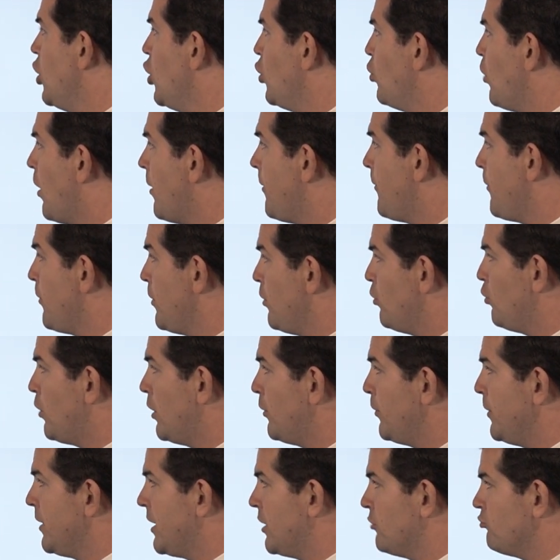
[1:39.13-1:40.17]
What,
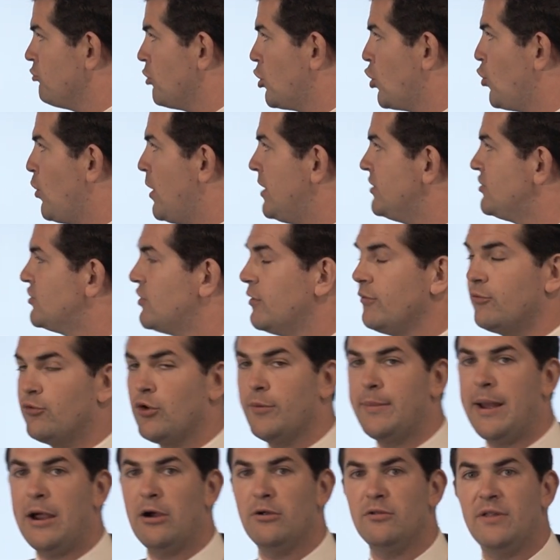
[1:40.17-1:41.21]
what we can request
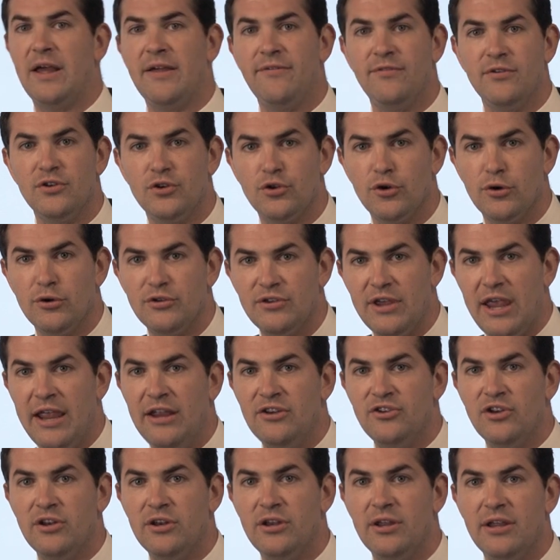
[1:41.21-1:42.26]
from our life insurance
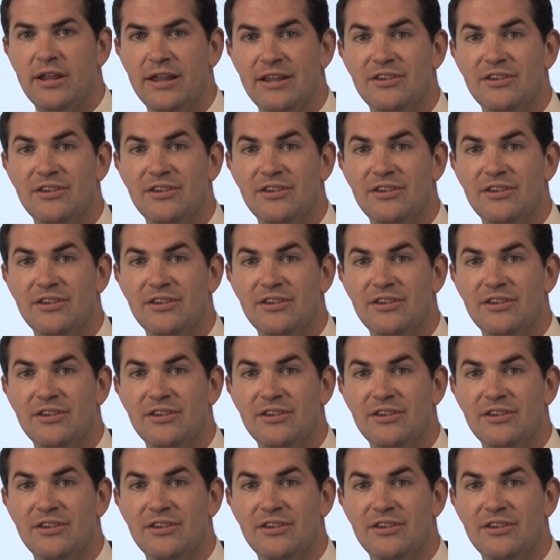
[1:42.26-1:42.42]
agent